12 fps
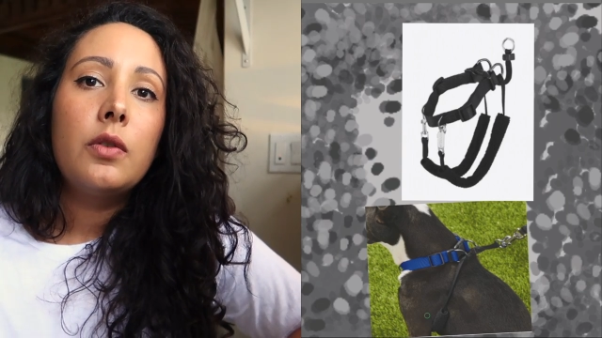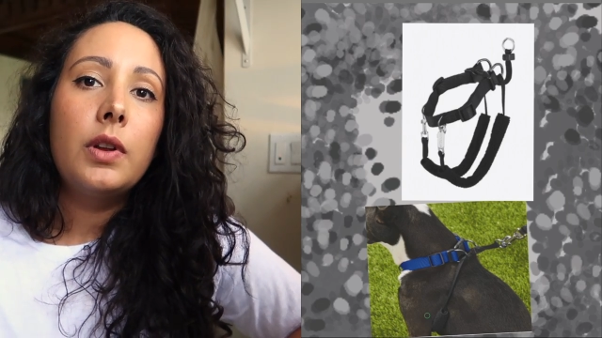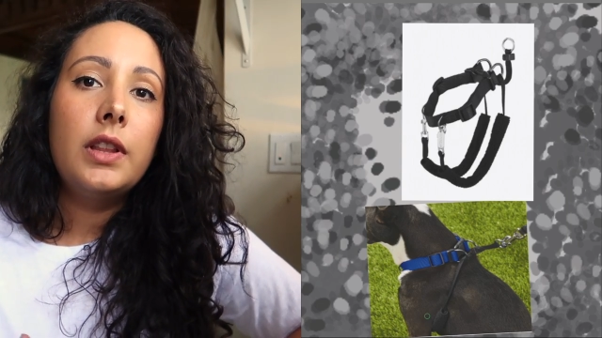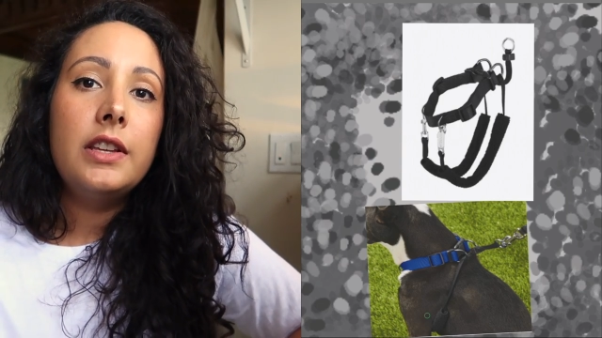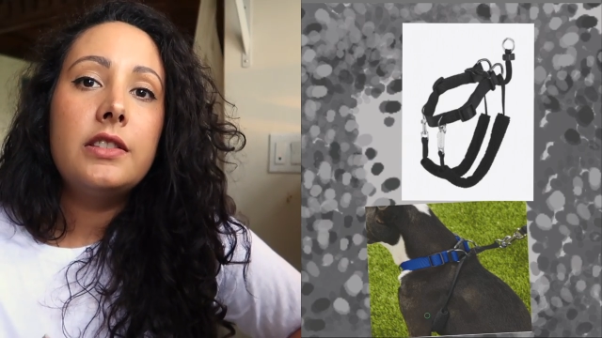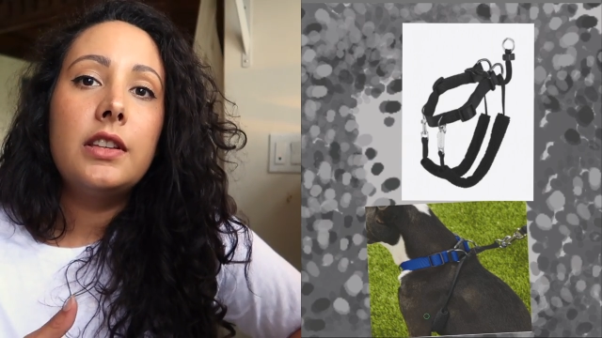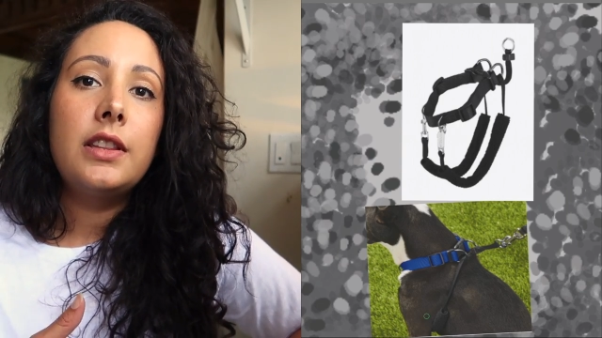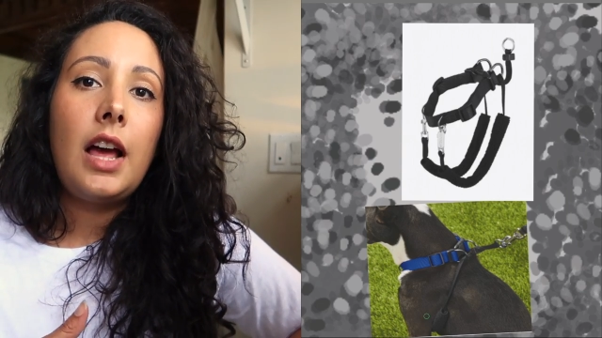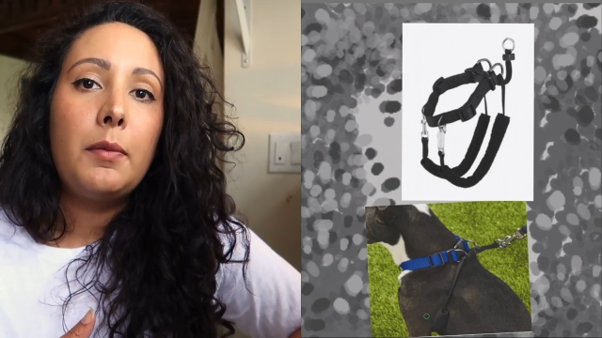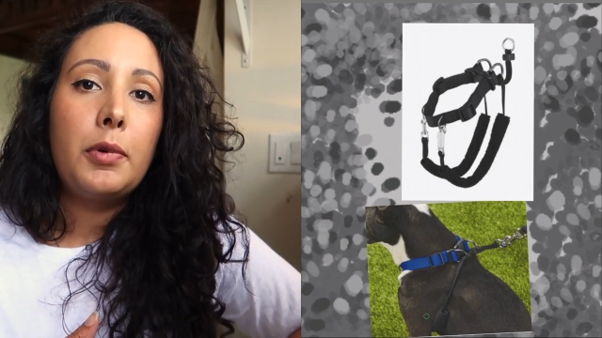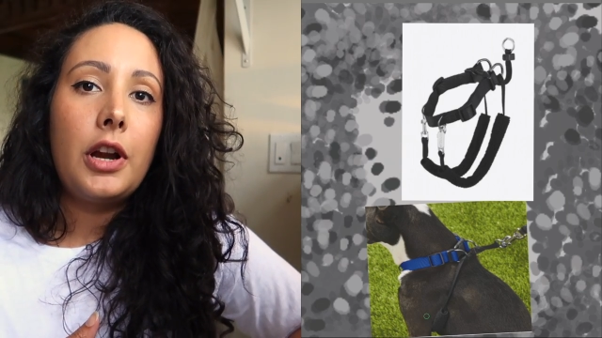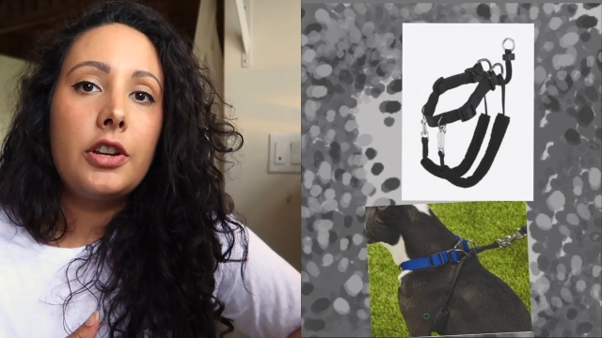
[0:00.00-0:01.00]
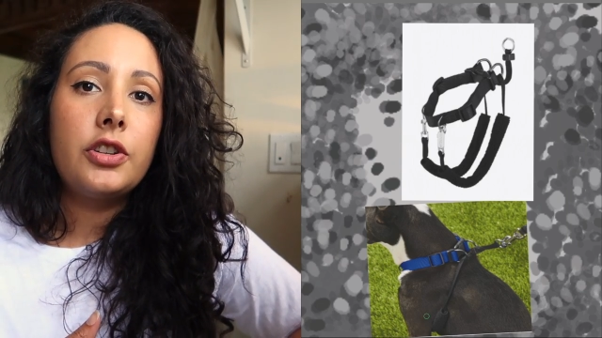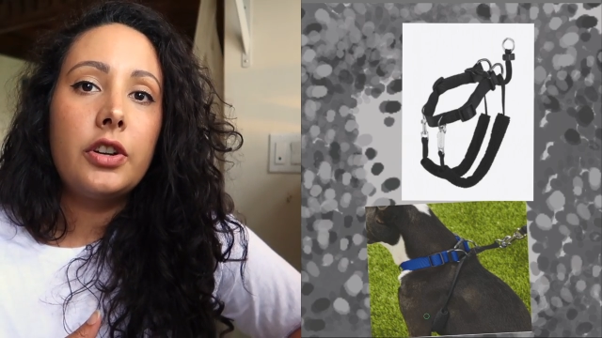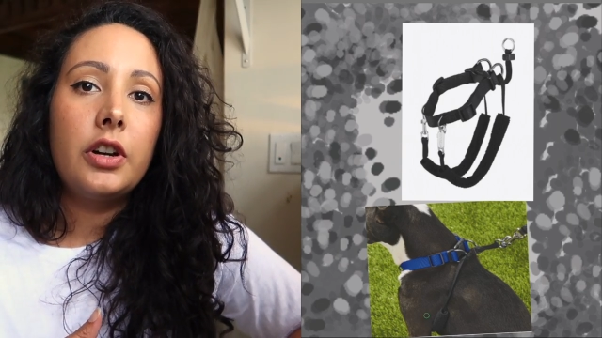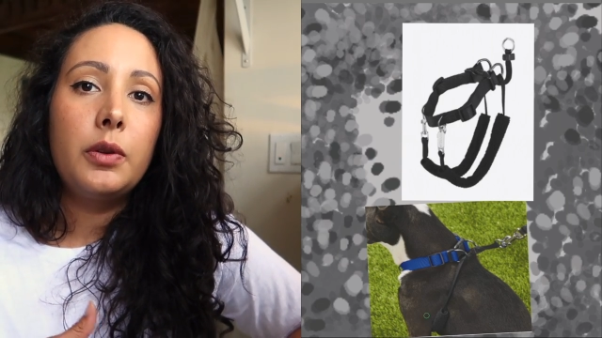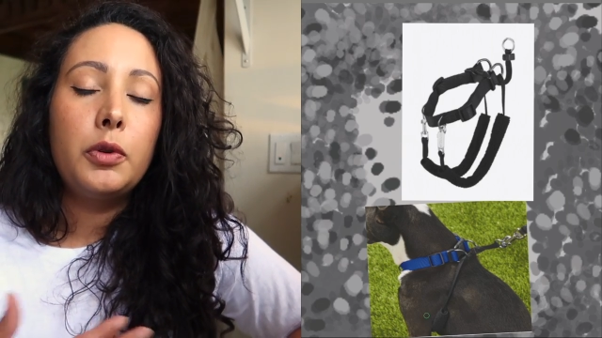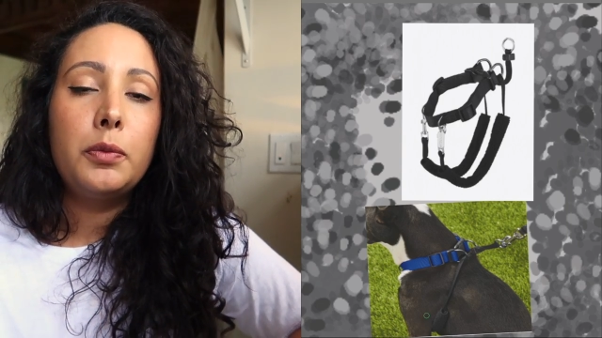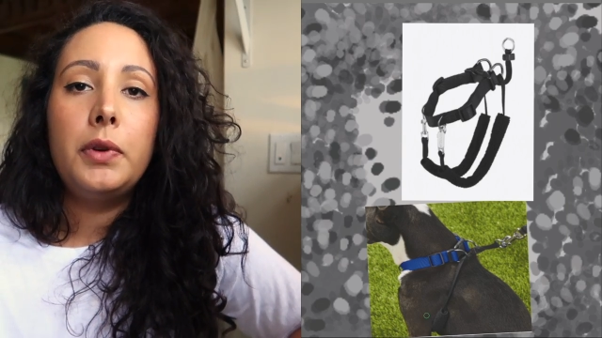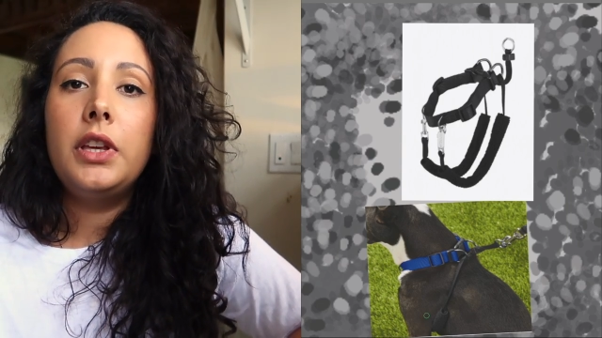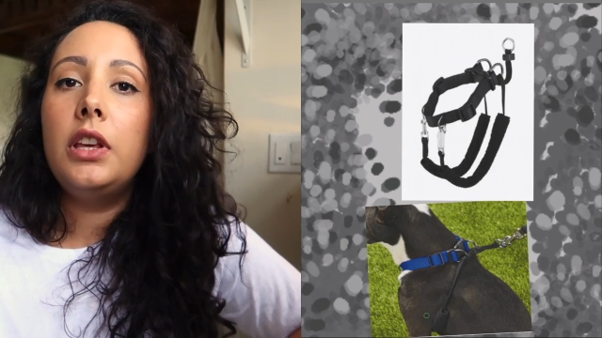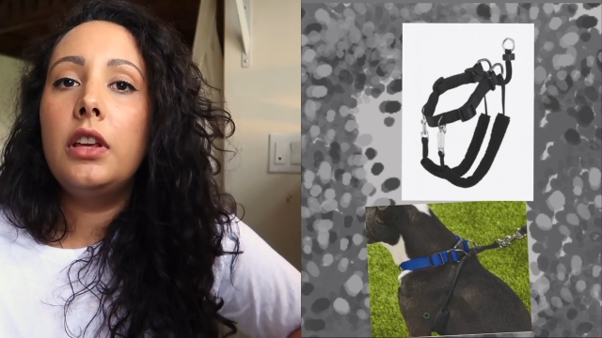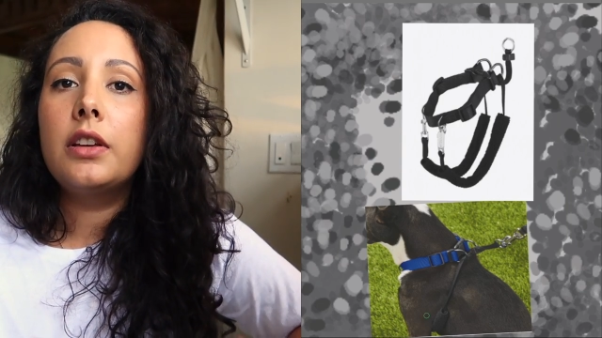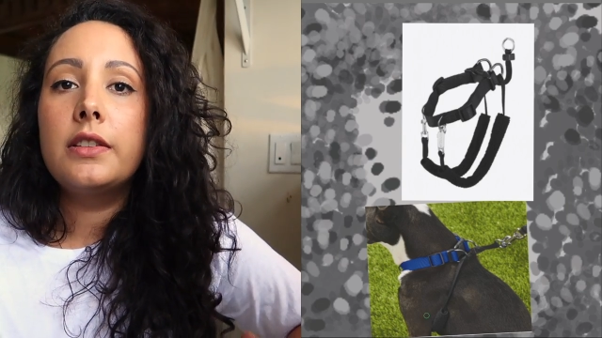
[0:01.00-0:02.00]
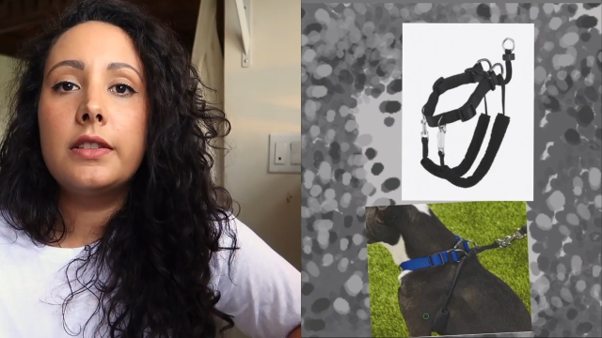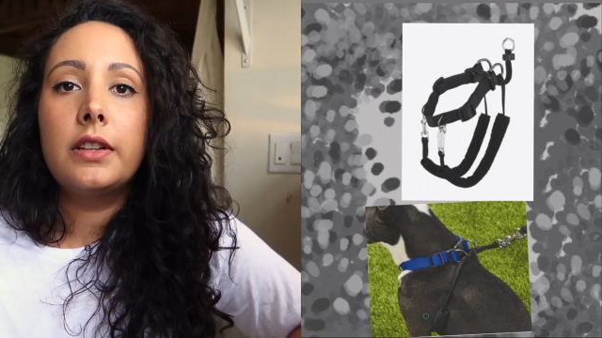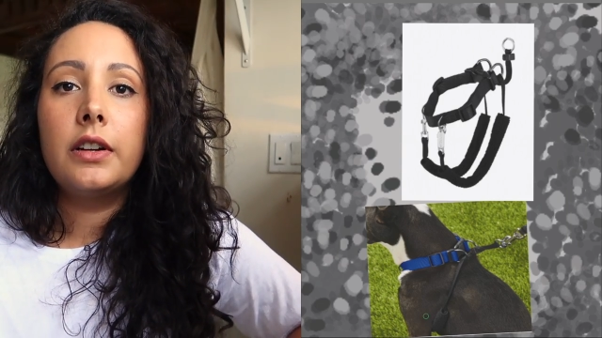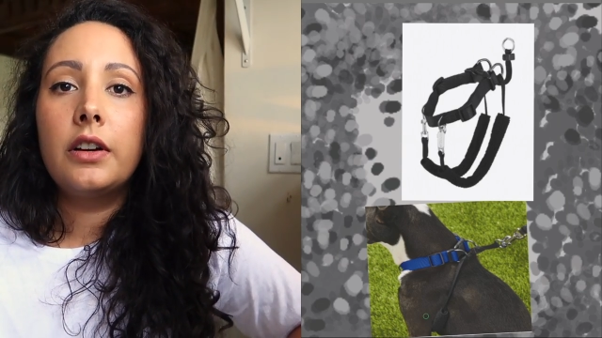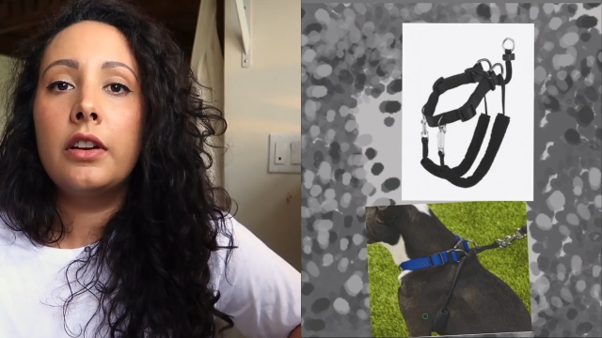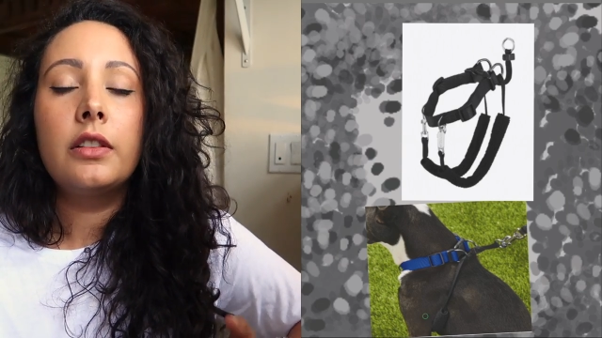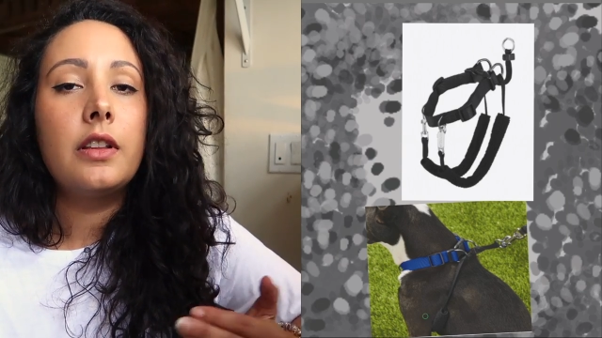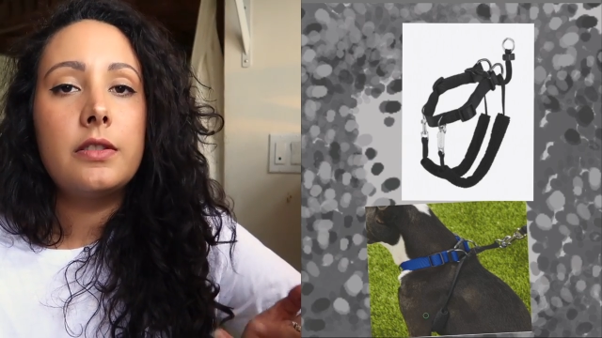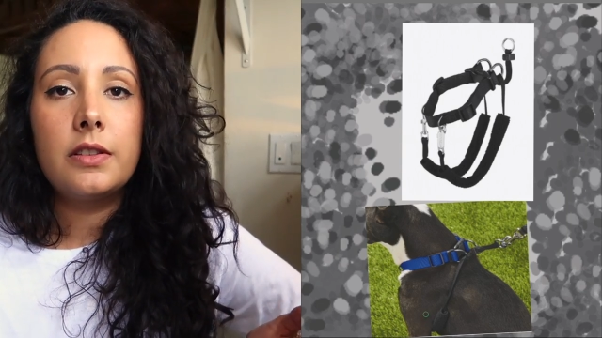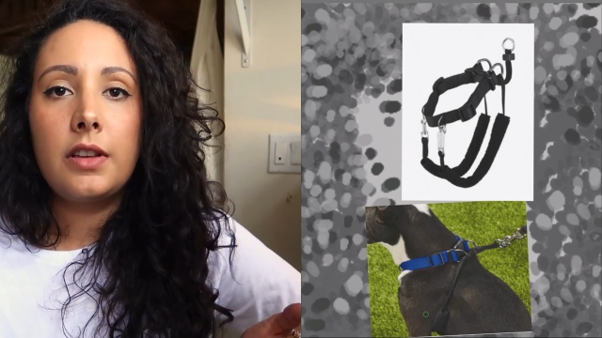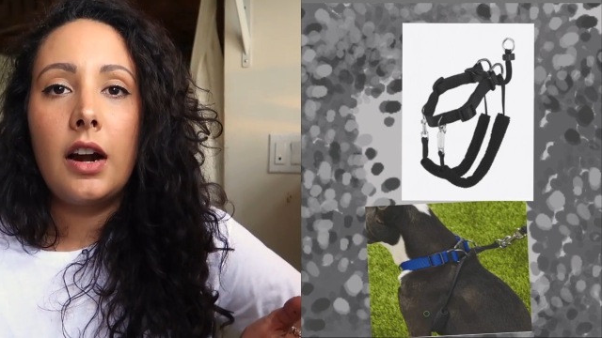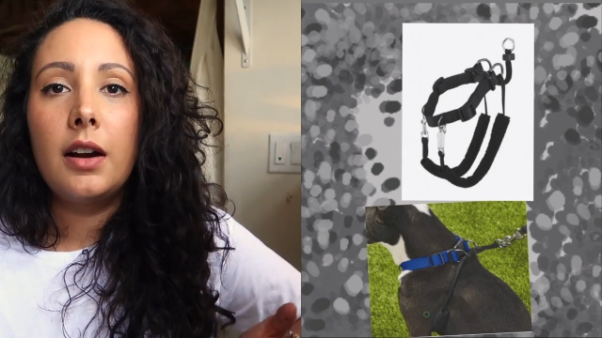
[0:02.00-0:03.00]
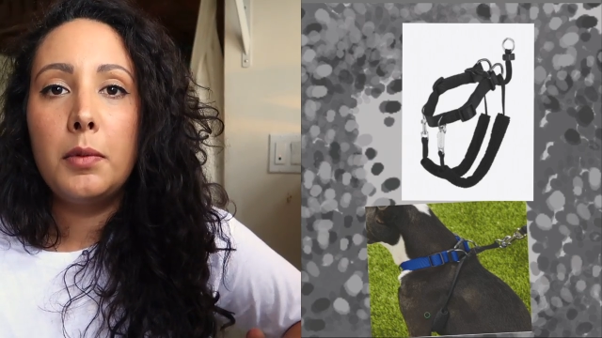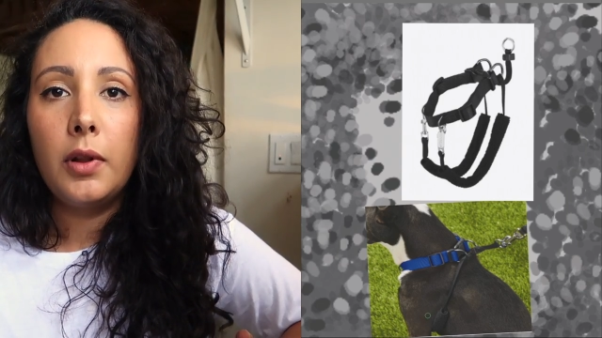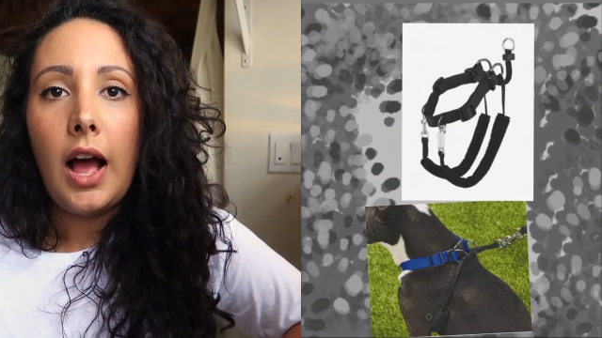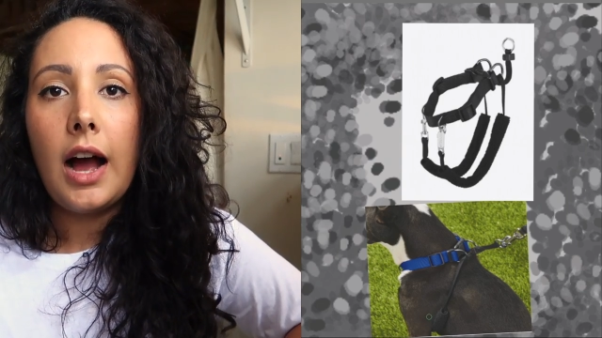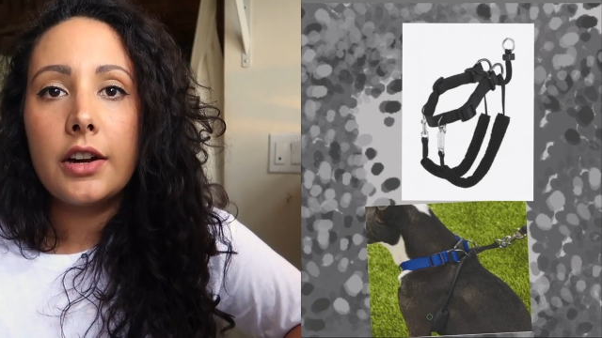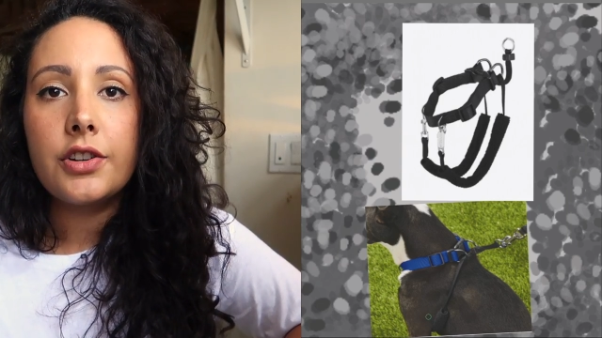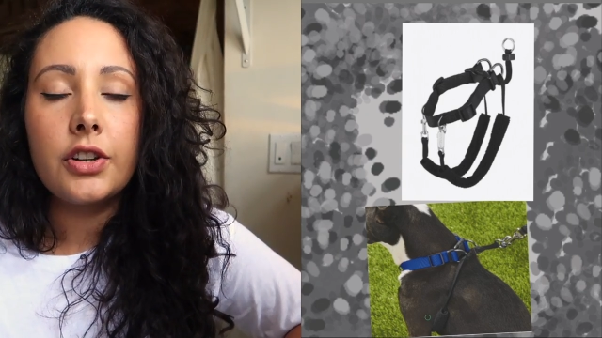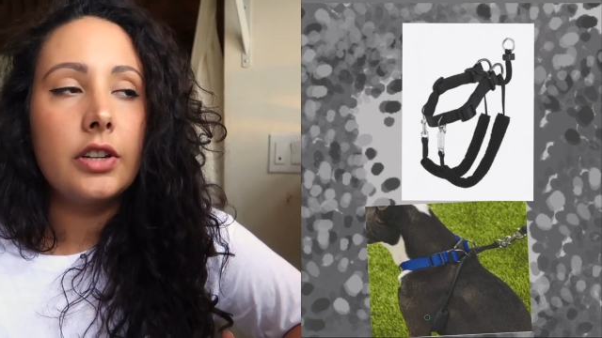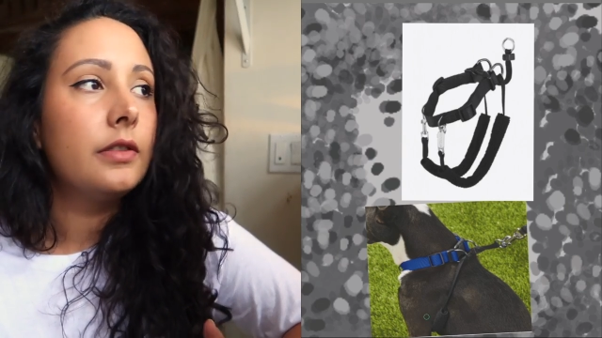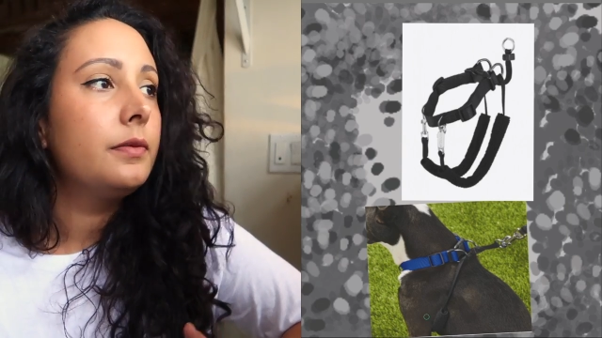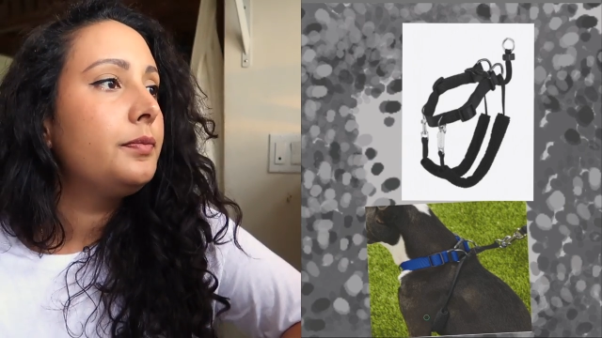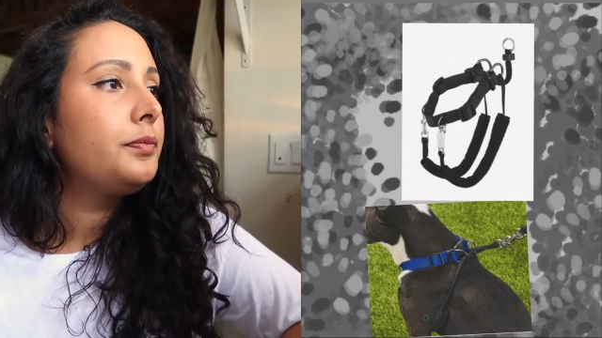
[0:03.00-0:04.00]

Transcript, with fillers: releasing that pressure would be considered the desirable action.